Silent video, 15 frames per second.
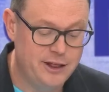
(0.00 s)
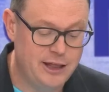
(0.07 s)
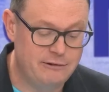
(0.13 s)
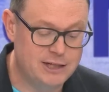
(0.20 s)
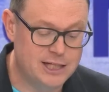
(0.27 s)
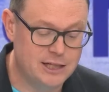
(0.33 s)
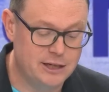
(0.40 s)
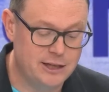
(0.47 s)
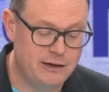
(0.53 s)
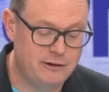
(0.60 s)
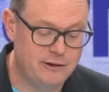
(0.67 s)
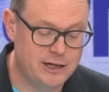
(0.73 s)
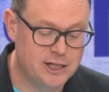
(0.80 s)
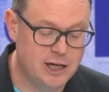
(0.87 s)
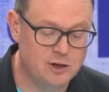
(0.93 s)
there is, there,
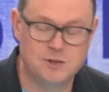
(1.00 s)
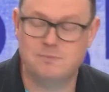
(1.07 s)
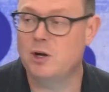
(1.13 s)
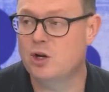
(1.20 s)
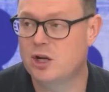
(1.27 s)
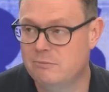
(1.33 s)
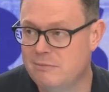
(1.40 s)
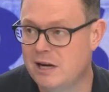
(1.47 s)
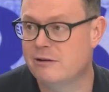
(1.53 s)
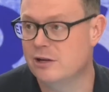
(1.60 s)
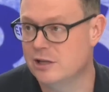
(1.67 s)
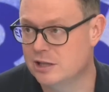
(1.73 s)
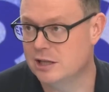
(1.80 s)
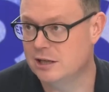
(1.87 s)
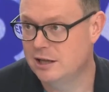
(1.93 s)
there's no smoke and
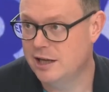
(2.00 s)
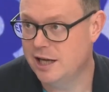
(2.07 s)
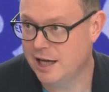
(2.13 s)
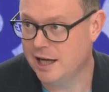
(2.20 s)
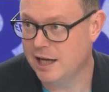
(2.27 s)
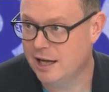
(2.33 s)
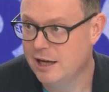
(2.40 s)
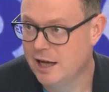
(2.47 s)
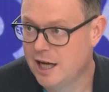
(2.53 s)
mirrors here.